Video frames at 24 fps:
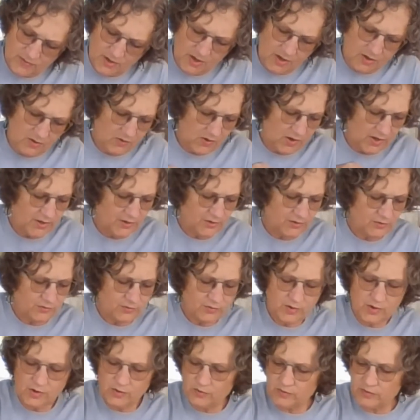Now, I do
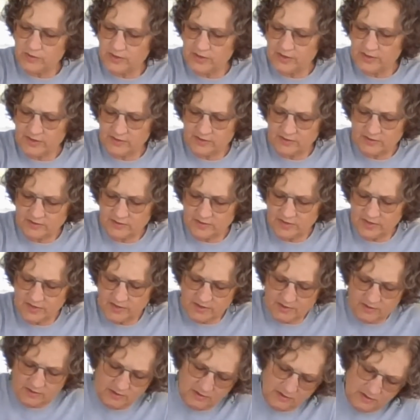know that I can
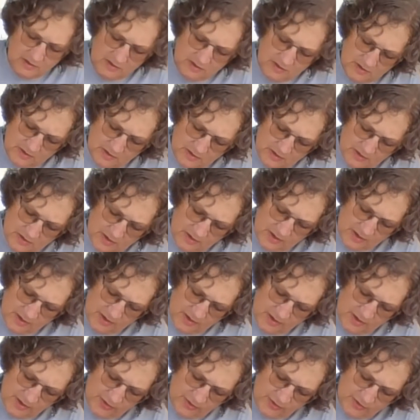take
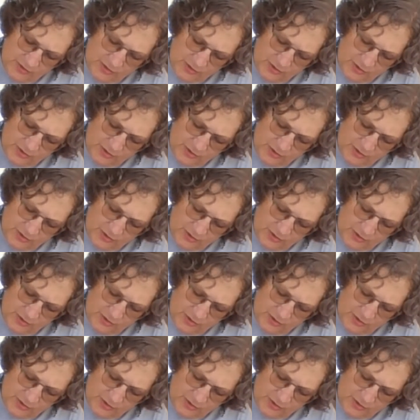another